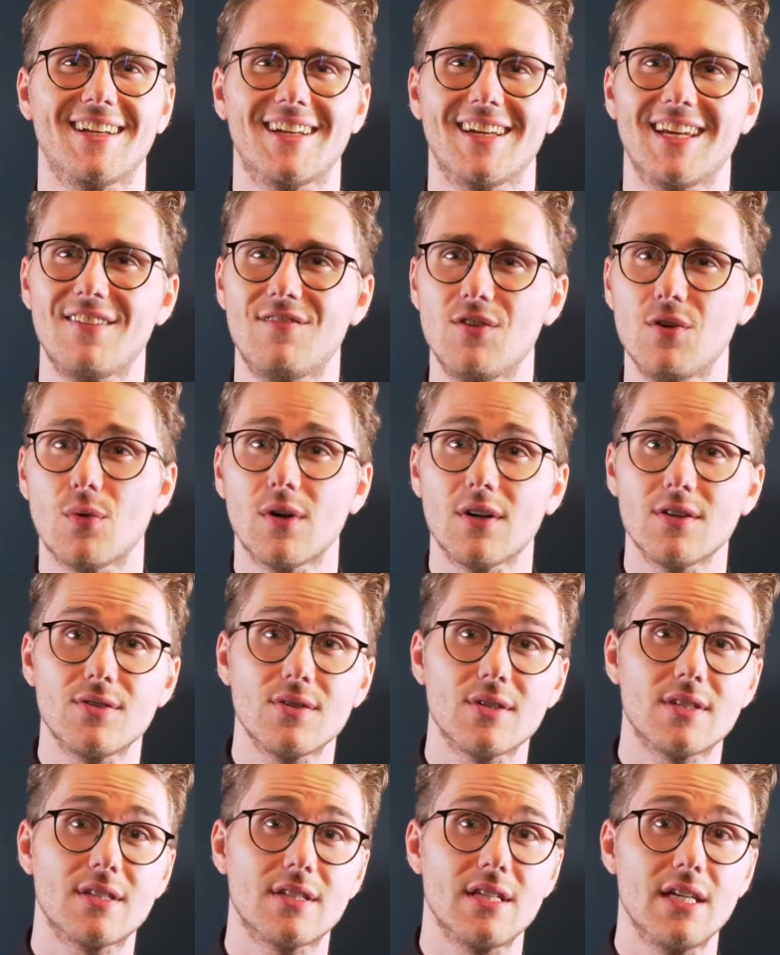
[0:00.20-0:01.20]
If you want to
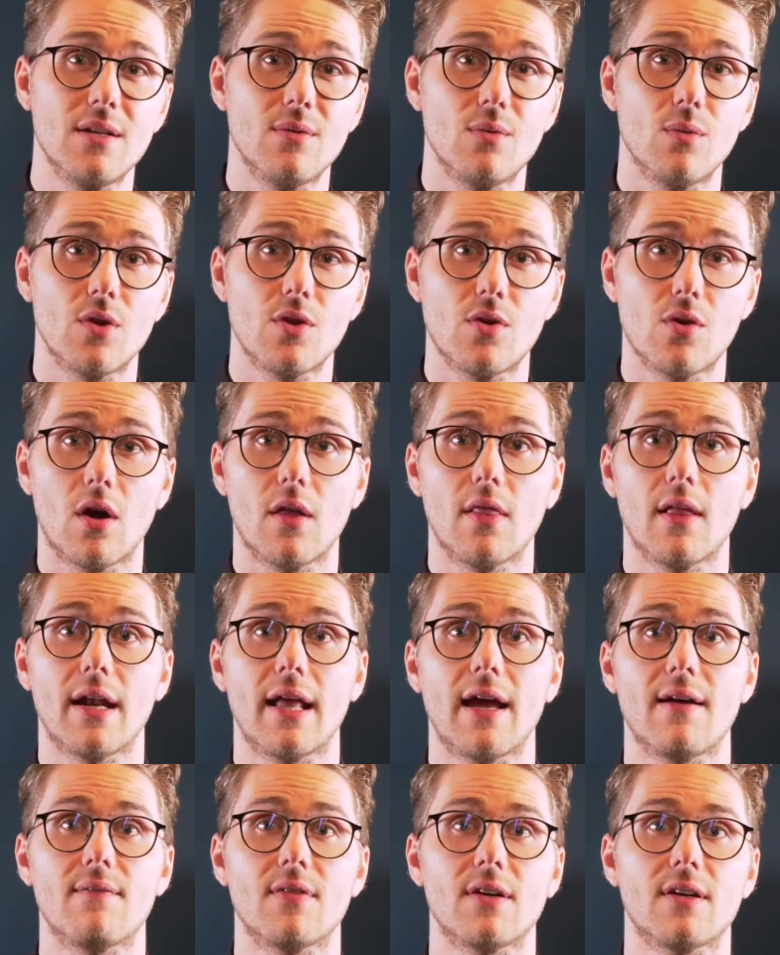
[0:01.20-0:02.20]
succeed with your online
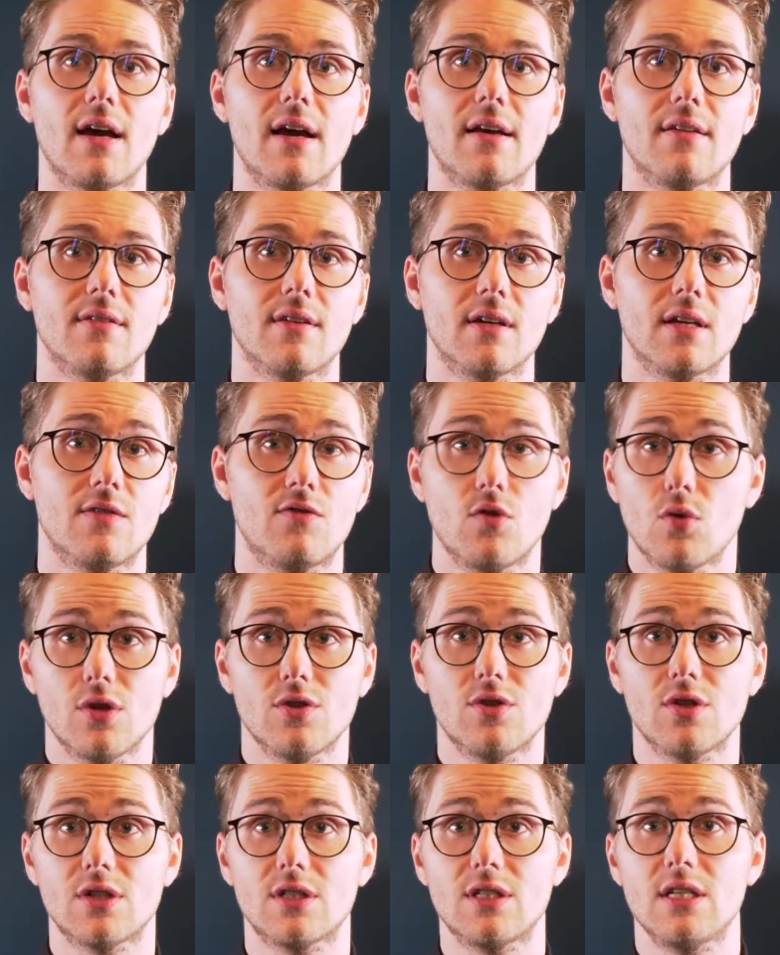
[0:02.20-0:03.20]
advertising, if you want to
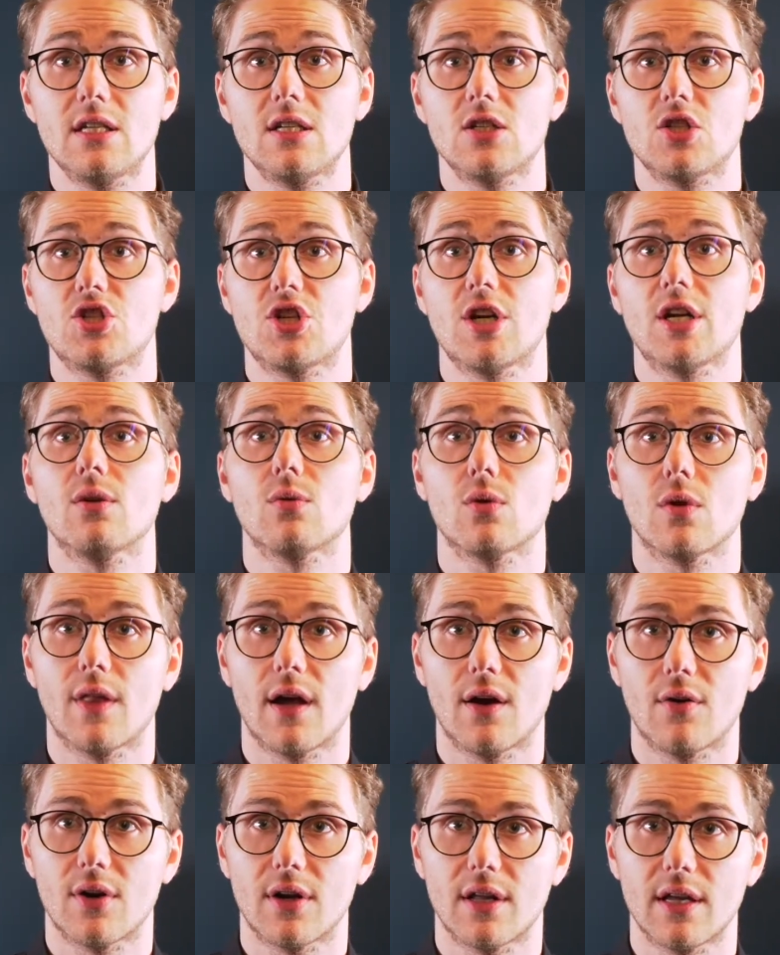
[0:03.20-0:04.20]
succeed in general
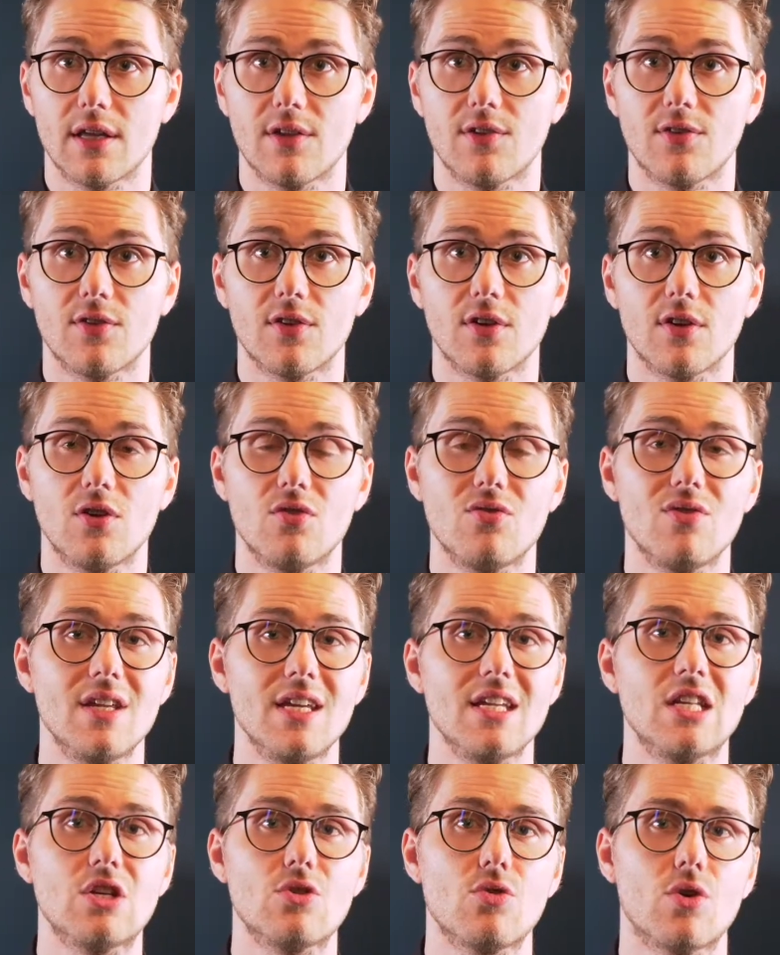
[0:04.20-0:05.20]
nowadays, you
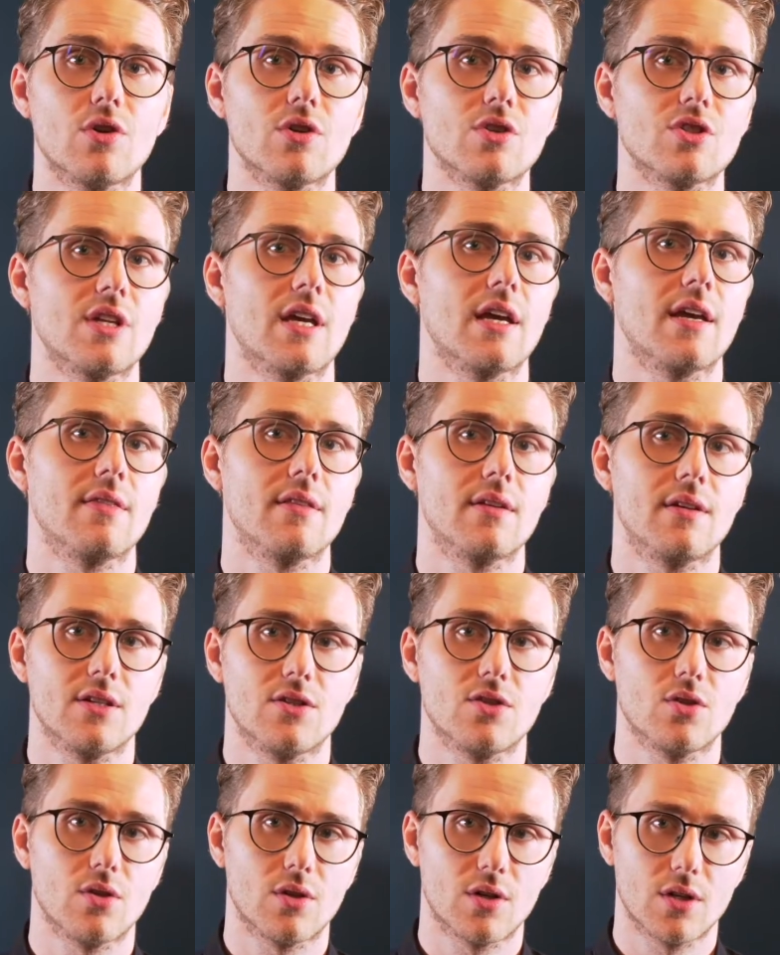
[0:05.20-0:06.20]
need to understand the
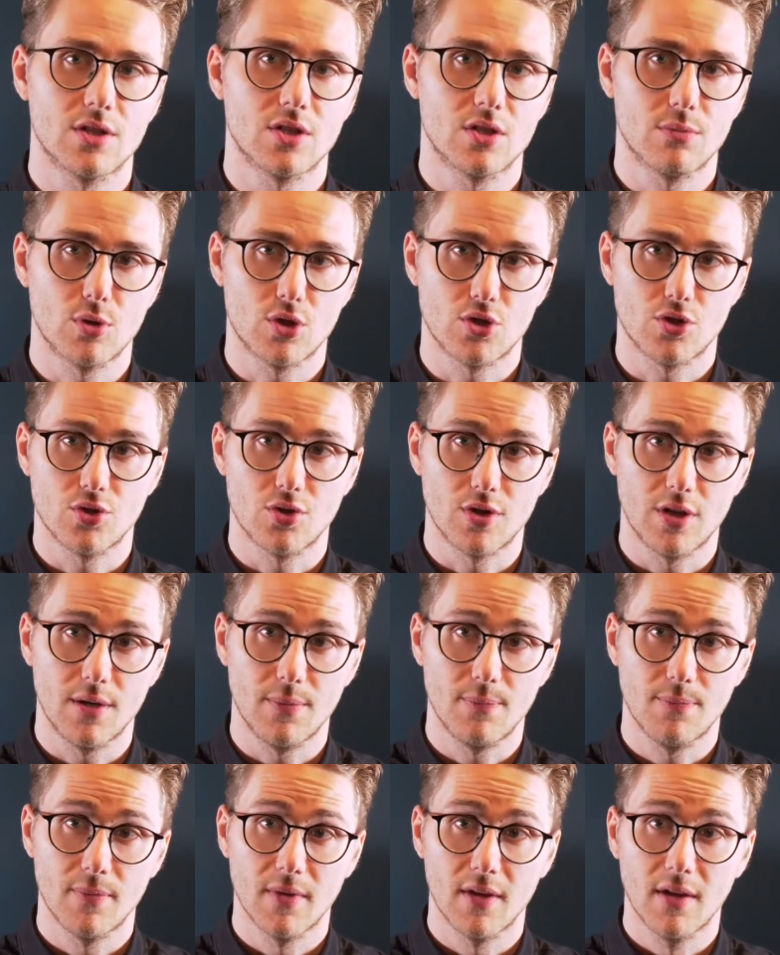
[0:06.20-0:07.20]
digital customer journey.
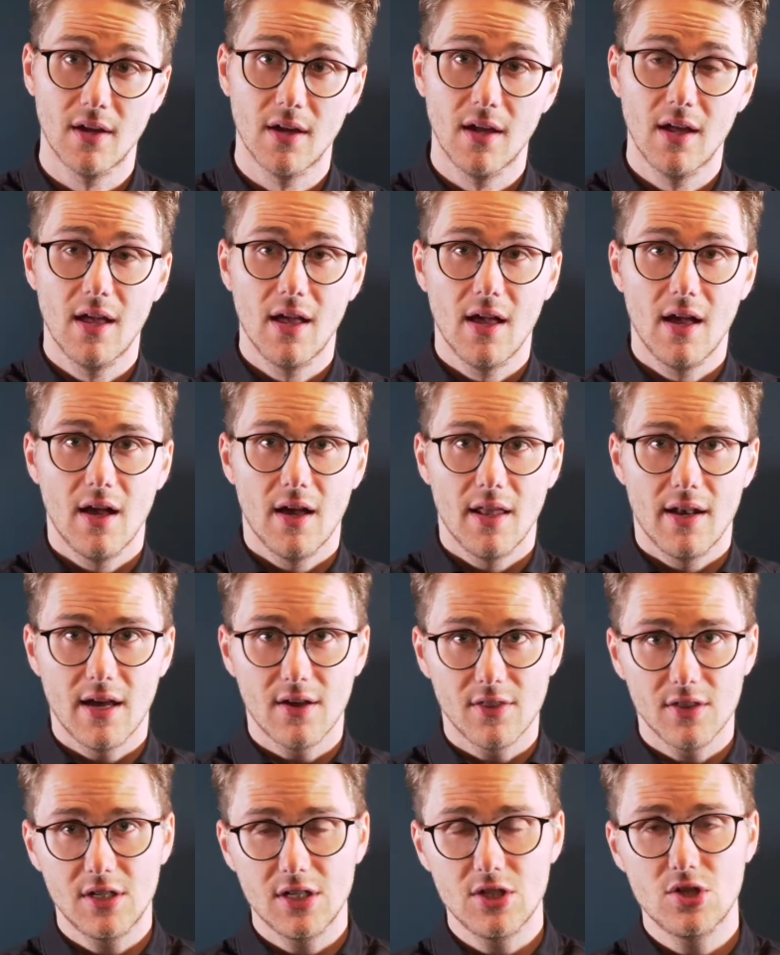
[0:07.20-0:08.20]
Now,
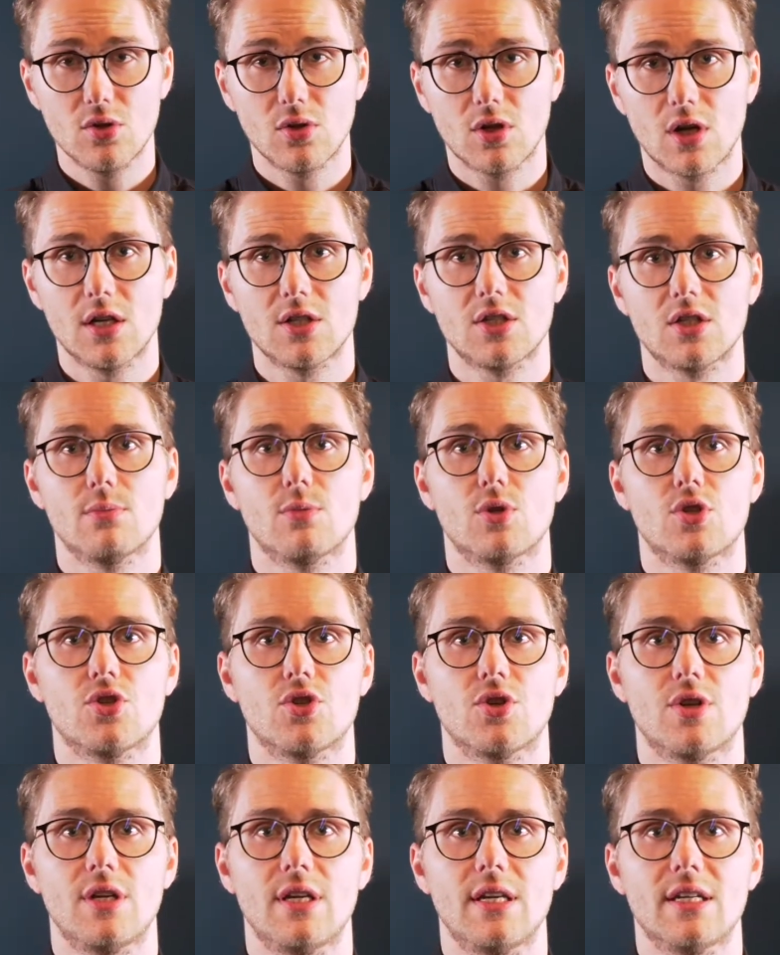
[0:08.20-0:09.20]
the digital customer
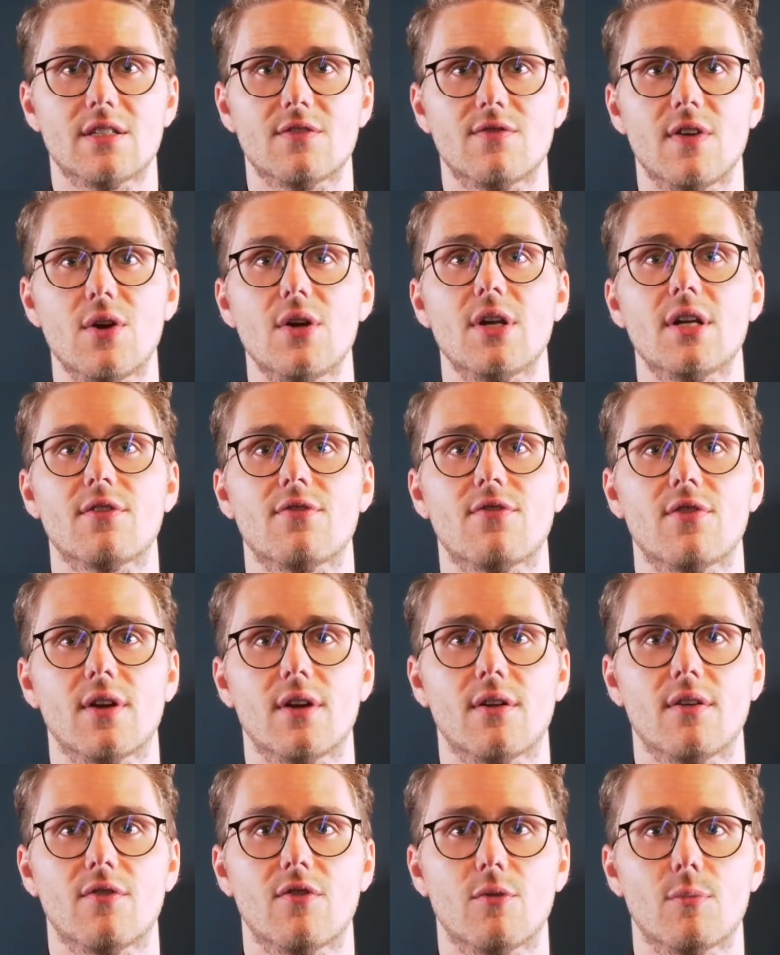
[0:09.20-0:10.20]
journey is very
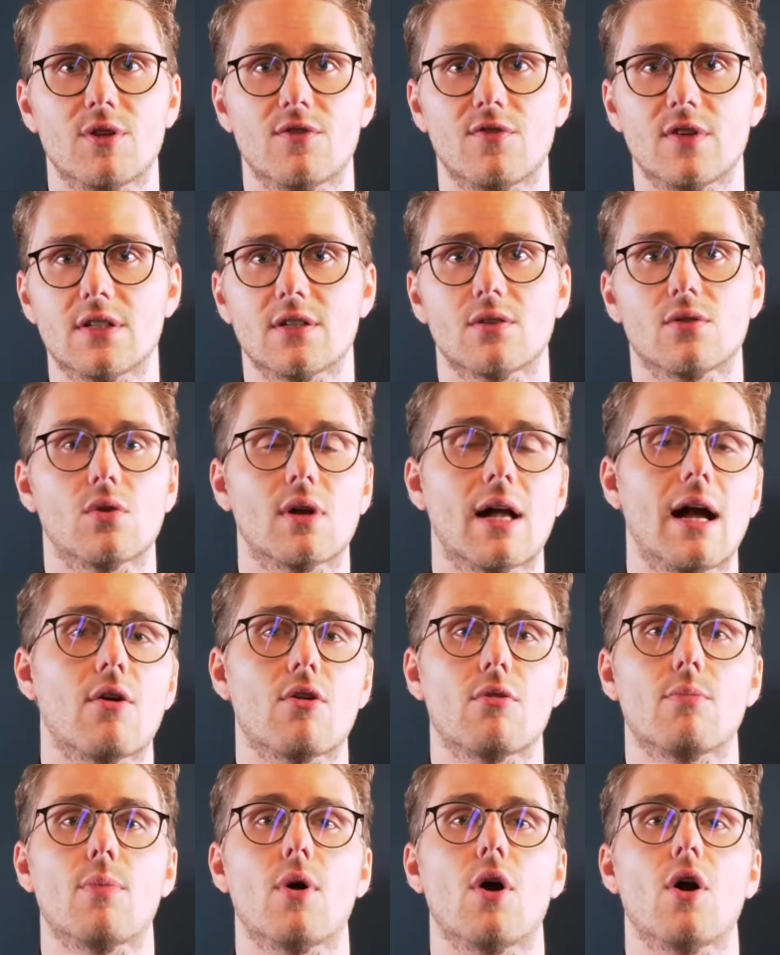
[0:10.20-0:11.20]
different from its physical
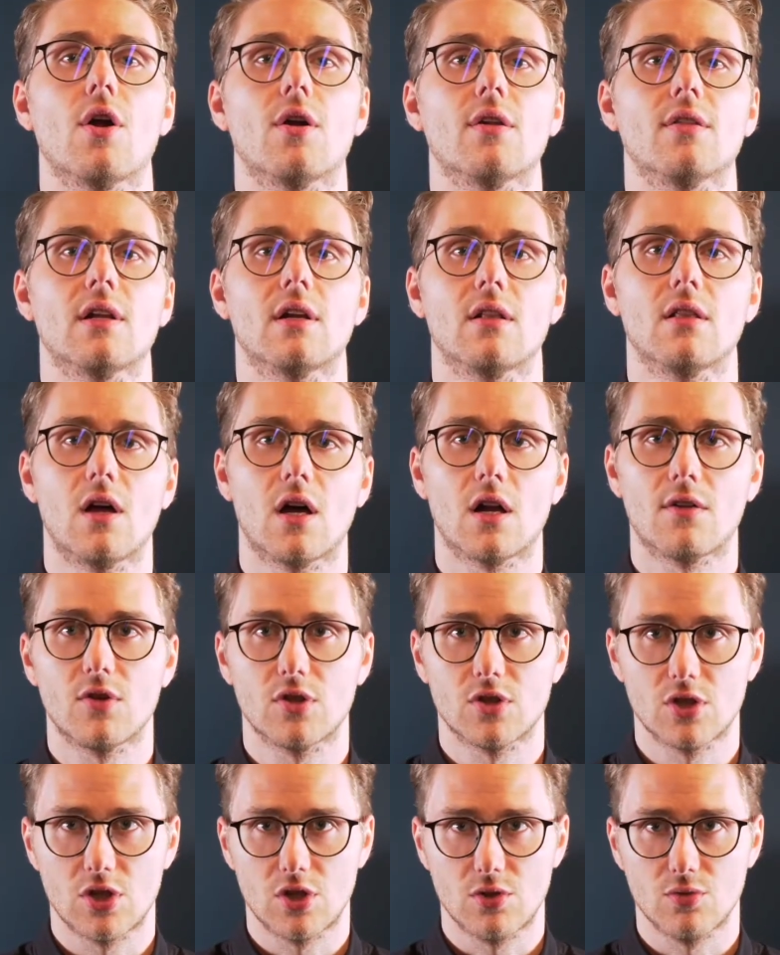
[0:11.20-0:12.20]
counterpart that a lot of us
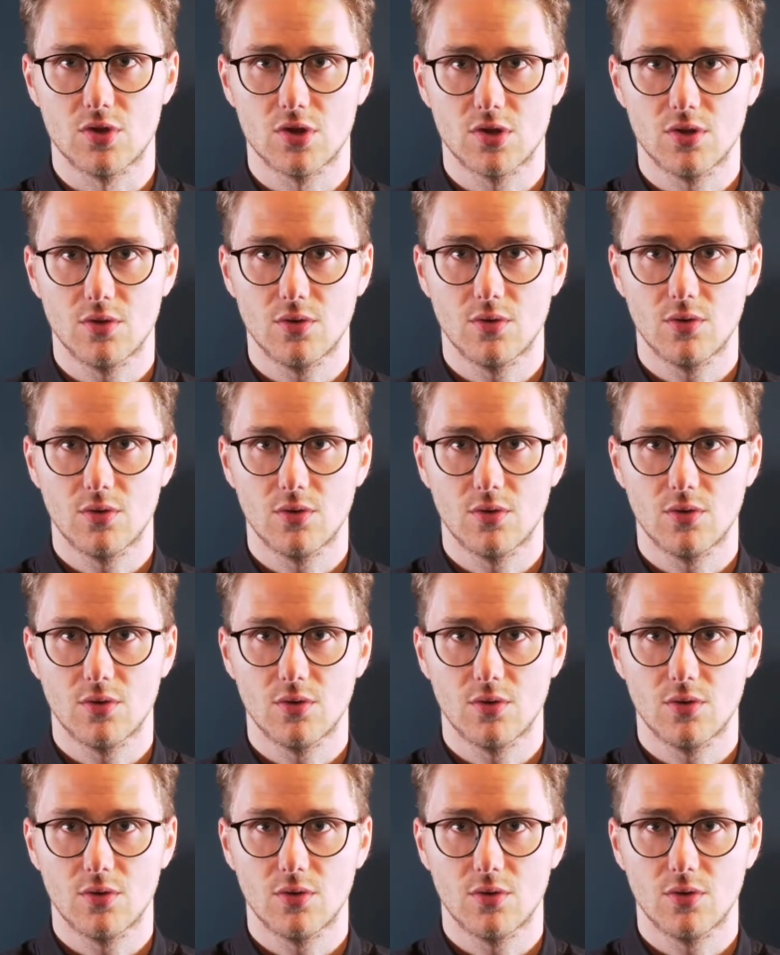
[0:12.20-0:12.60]
are used to.